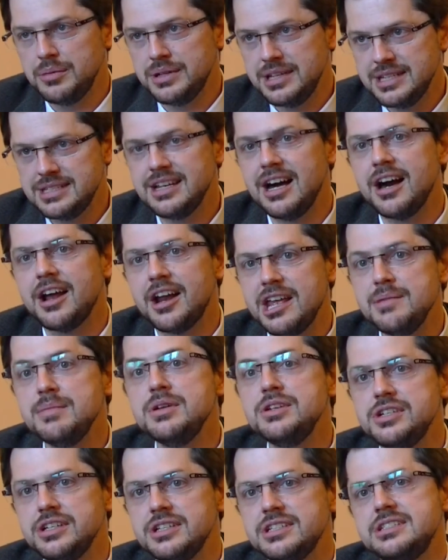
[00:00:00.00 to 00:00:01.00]
These are
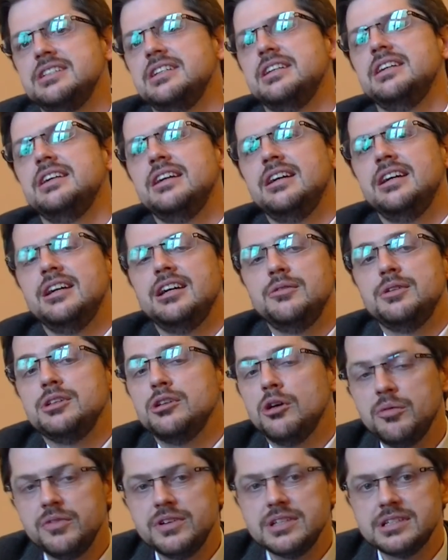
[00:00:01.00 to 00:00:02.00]
images with
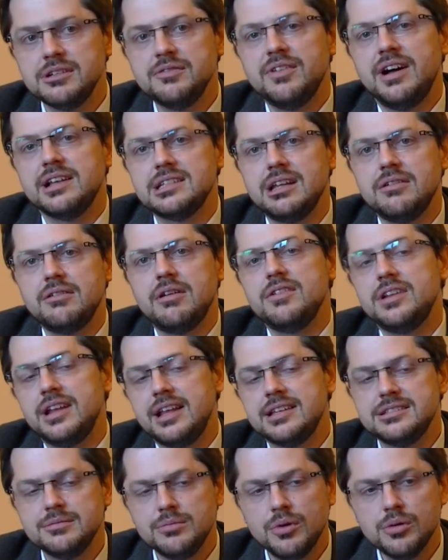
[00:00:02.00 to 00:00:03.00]
obviously Václav Havel
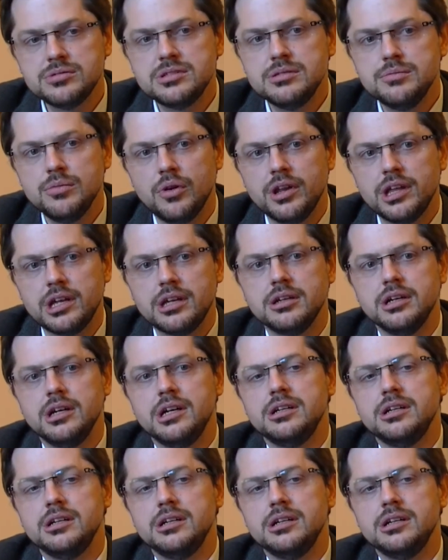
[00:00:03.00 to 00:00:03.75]
as the most symbolic